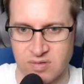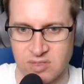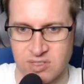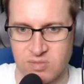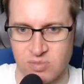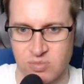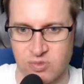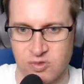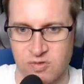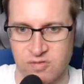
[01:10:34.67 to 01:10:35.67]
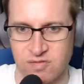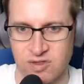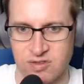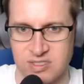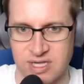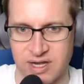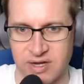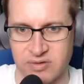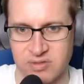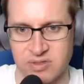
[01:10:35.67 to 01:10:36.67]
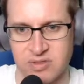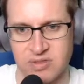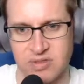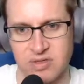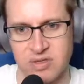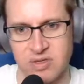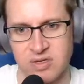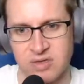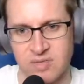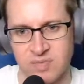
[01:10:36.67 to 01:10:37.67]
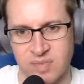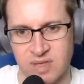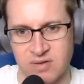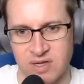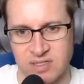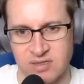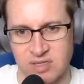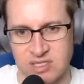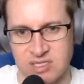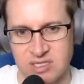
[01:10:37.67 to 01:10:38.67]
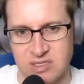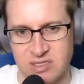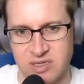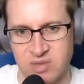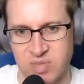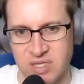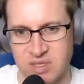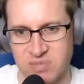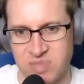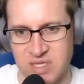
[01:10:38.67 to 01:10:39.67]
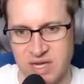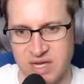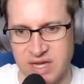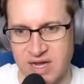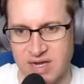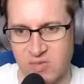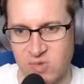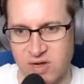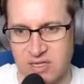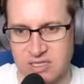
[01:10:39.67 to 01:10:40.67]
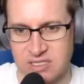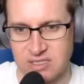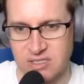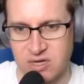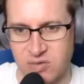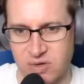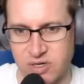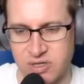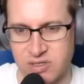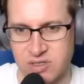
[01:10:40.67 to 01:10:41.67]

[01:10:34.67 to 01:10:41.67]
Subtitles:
Just move those down. Okay, so this is a little bit lumpy. I kind of wanted this lower.